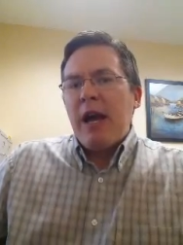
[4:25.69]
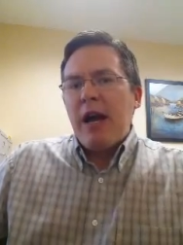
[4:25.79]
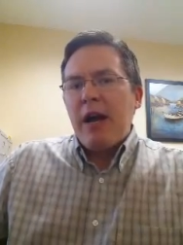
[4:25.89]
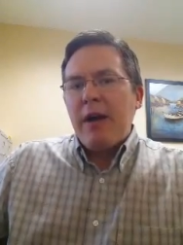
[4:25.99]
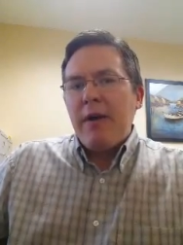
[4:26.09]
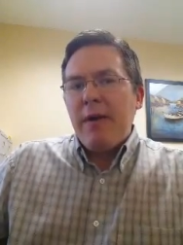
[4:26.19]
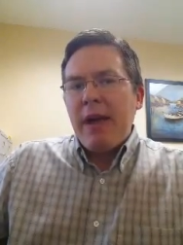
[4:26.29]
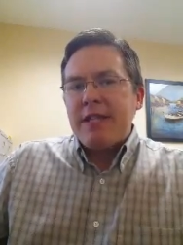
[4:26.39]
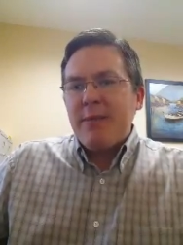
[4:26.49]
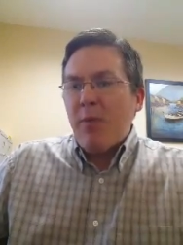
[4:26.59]
uh,
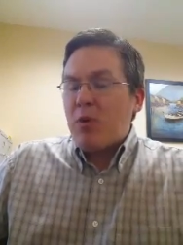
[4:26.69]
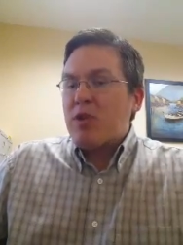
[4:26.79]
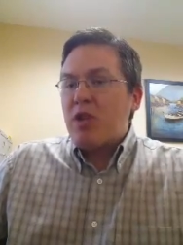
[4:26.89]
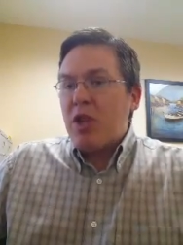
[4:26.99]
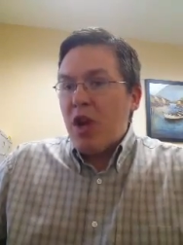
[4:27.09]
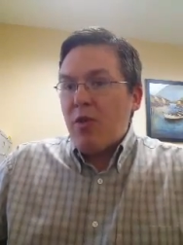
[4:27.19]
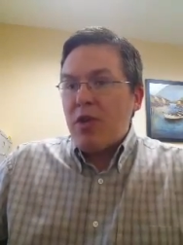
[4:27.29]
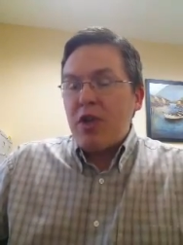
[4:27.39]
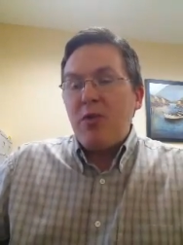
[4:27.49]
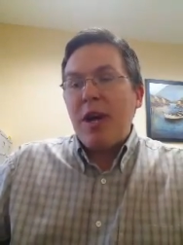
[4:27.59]
it's important to know
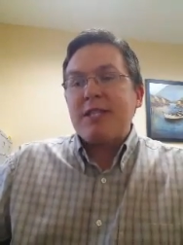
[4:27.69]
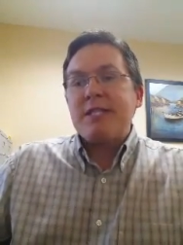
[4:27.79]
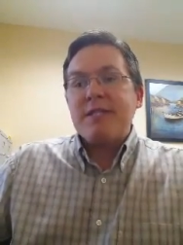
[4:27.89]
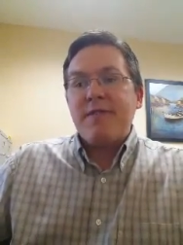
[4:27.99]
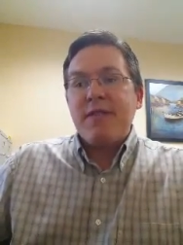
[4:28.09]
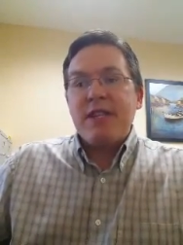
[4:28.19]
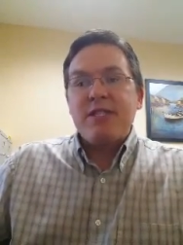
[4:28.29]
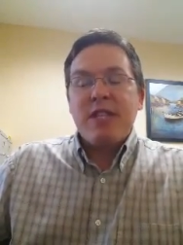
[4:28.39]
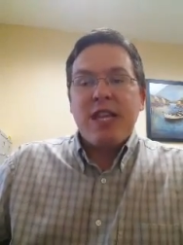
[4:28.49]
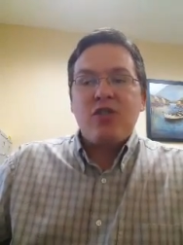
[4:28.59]
the nuances of this
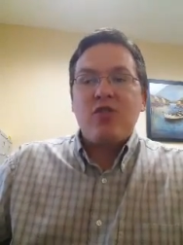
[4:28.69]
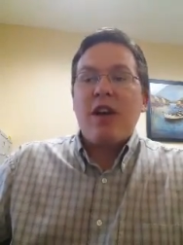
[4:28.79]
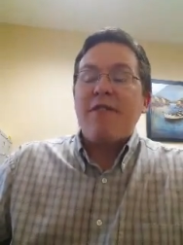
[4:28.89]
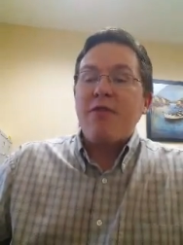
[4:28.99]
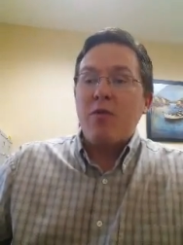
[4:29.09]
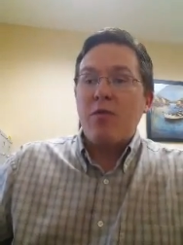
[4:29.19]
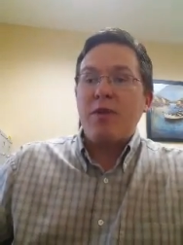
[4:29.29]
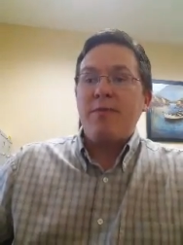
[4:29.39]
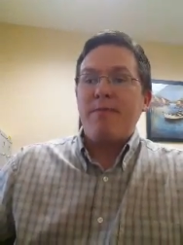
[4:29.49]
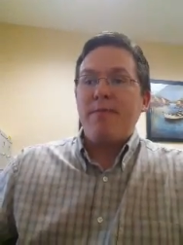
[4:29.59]
so that you're not
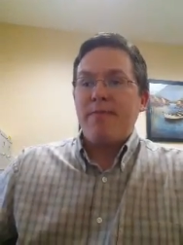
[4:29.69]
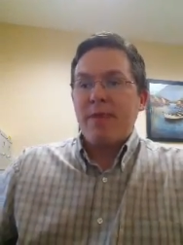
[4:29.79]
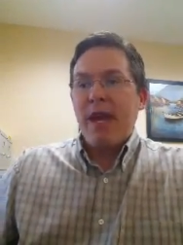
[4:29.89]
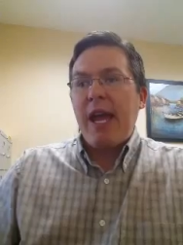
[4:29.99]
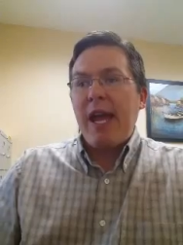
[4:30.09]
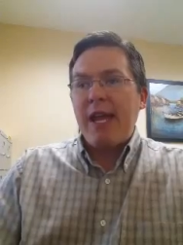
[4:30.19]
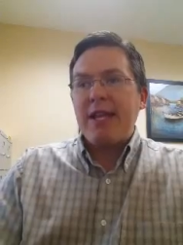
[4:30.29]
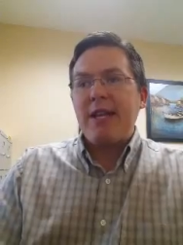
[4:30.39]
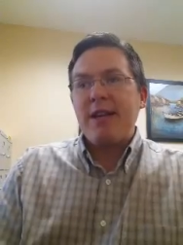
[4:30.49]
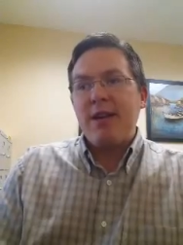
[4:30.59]
fooled.
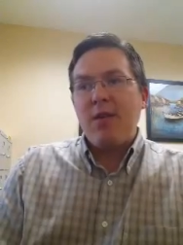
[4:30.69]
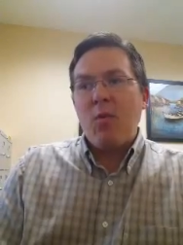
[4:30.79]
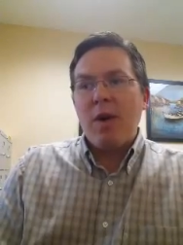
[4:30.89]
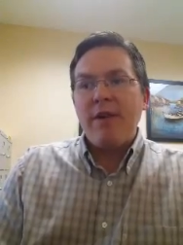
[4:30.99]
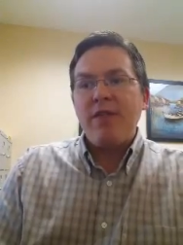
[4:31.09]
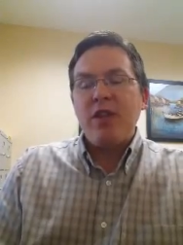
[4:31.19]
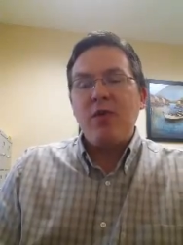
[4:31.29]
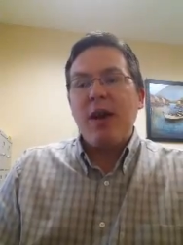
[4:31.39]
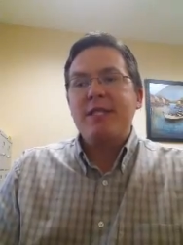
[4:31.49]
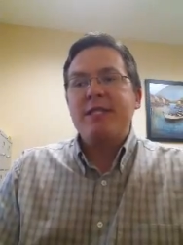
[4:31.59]
And uh, one of the
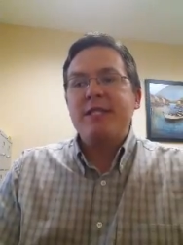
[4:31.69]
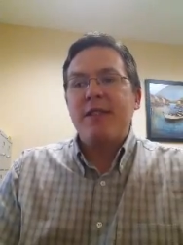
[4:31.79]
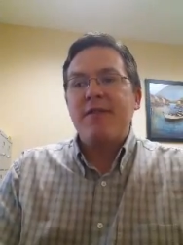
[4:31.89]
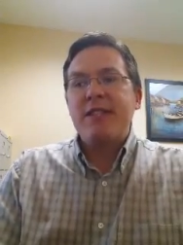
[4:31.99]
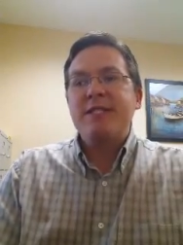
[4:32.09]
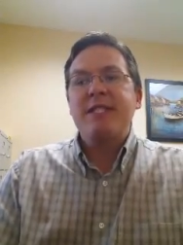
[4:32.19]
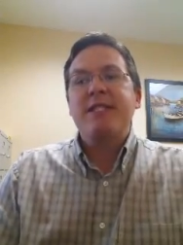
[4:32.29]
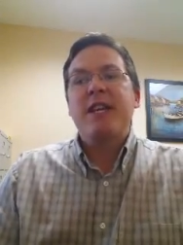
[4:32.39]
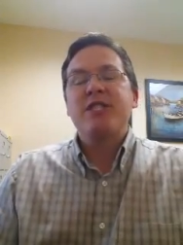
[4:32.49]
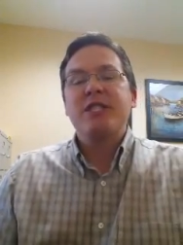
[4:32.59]
nuances of this
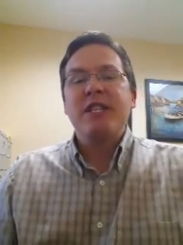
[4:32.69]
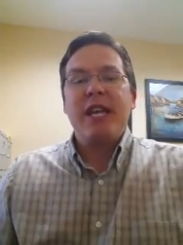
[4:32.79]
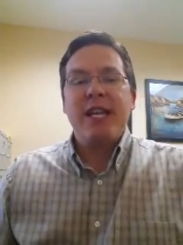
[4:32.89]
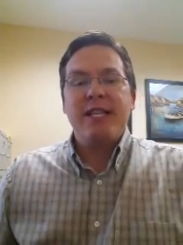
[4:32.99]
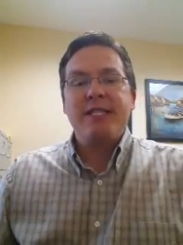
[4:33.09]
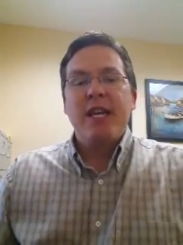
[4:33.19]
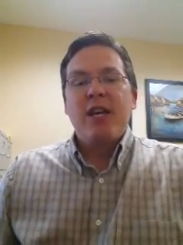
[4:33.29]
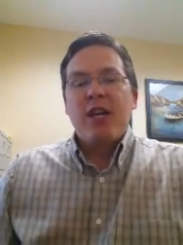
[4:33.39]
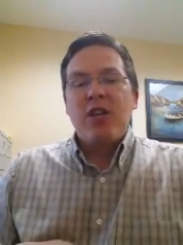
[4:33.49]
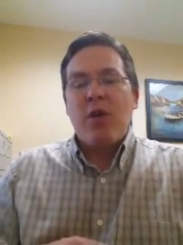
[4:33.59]
discussion is
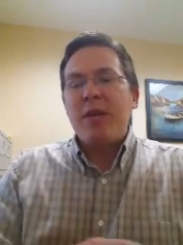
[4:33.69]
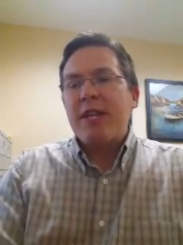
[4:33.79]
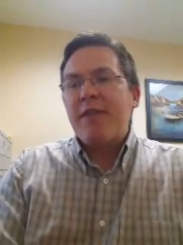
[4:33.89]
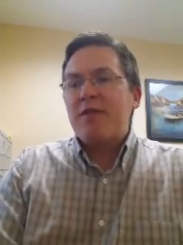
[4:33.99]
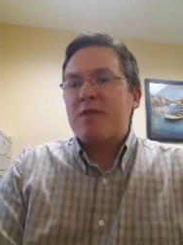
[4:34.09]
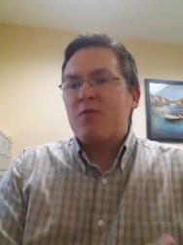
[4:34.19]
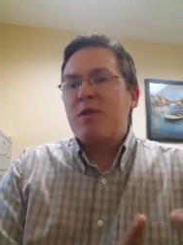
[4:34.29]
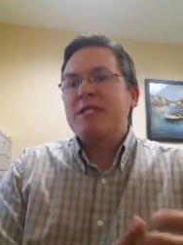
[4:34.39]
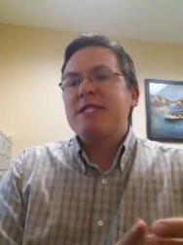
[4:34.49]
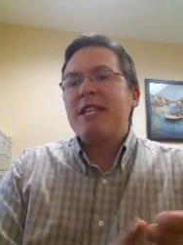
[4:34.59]
knowing the difference
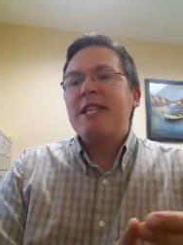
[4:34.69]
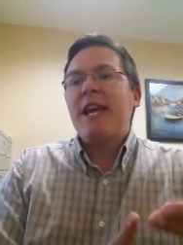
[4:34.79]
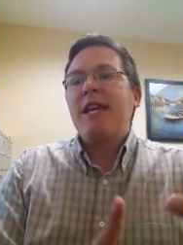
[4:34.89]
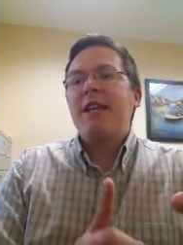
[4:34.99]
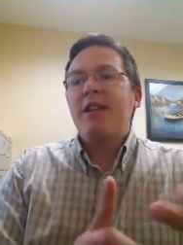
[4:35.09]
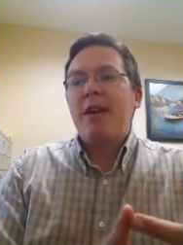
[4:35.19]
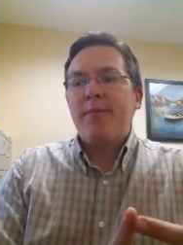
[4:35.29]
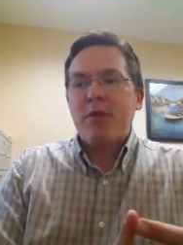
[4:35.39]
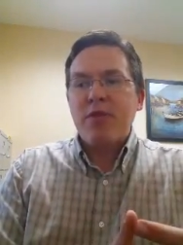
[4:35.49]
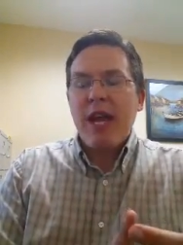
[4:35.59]
between cetane
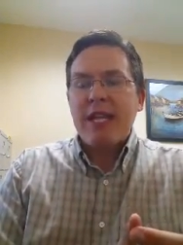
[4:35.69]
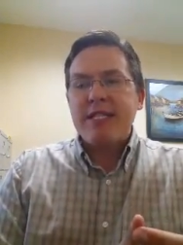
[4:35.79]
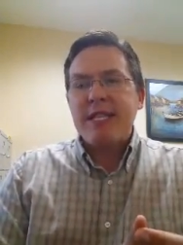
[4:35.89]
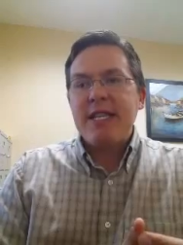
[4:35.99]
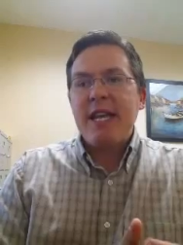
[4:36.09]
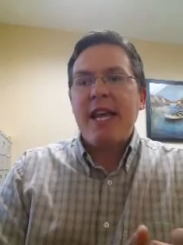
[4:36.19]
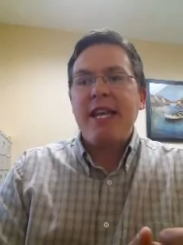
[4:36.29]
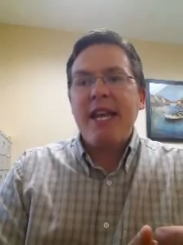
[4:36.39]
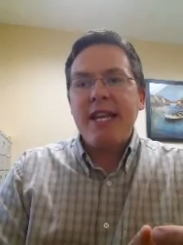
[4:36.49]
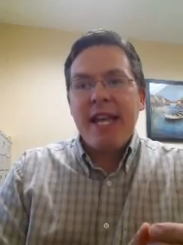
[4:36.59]
number and
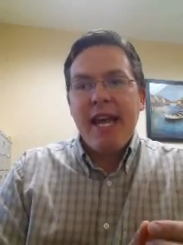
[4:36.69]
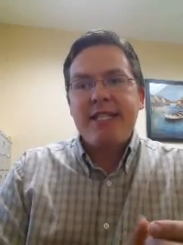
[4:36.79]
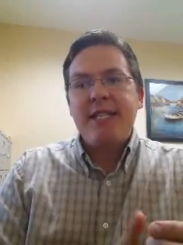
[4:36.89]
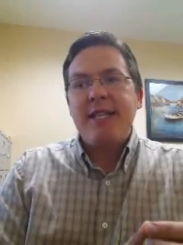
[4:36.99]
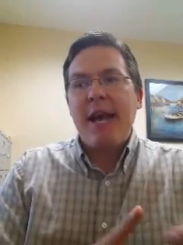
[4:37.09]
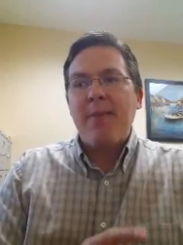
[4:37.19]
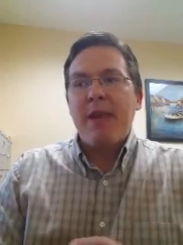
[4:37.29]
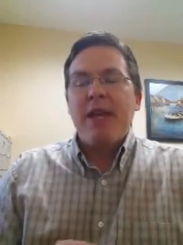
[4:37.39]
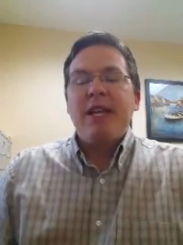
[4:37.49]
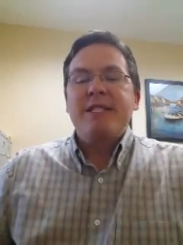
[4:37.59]
cetane index. Now,
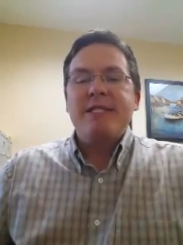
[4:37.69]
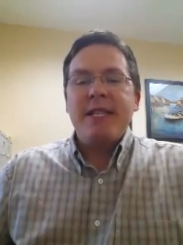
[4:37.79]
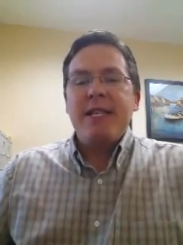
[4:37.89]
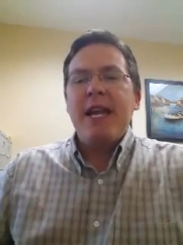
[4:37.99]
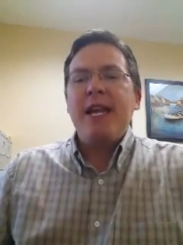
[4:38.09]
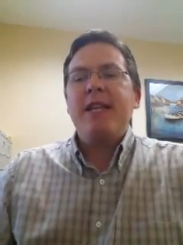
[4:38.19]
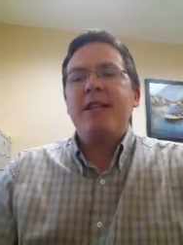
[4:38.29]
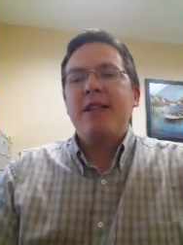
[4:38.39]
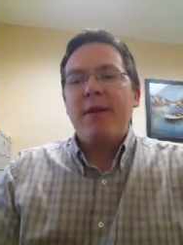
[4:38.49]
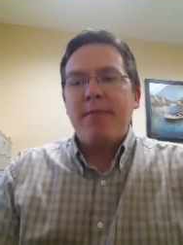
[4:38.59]
cetane
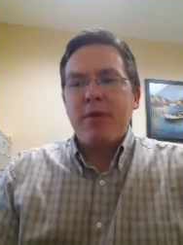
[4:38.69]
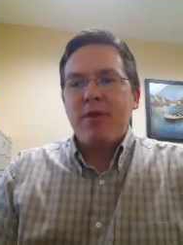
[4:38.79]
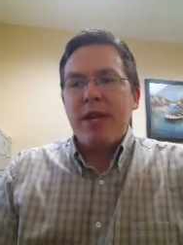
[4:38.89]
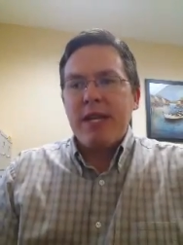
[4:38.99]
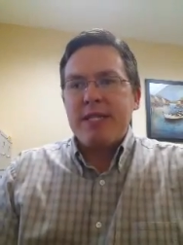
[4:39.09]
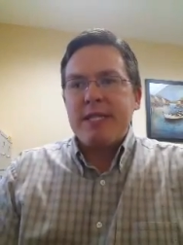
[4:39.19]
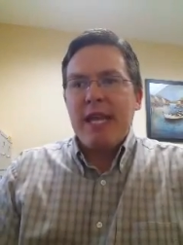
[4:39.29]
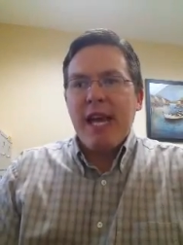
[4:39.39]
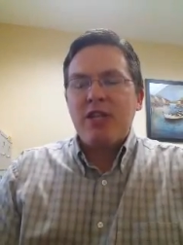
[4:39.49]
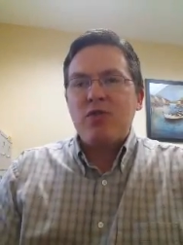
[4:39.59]
number is
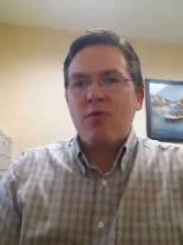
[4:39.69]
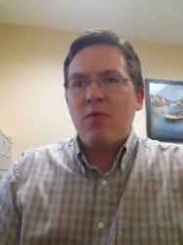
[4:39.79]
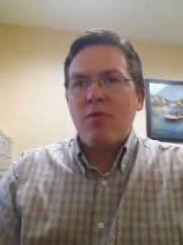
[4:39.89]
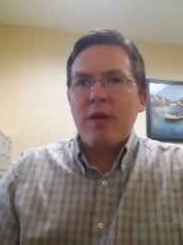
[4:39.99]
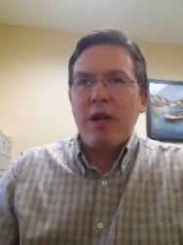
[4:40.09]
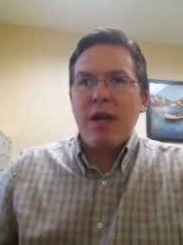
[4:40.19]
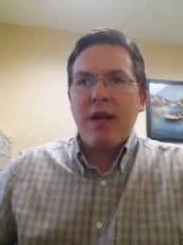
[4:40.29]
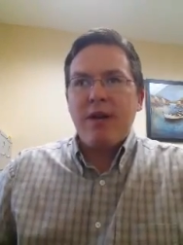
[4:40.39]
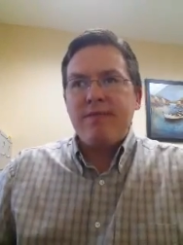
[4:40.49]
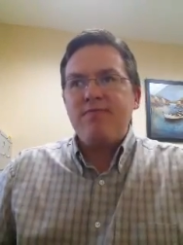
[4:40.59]
the actual,
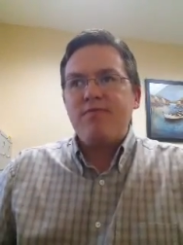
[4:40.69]
uh,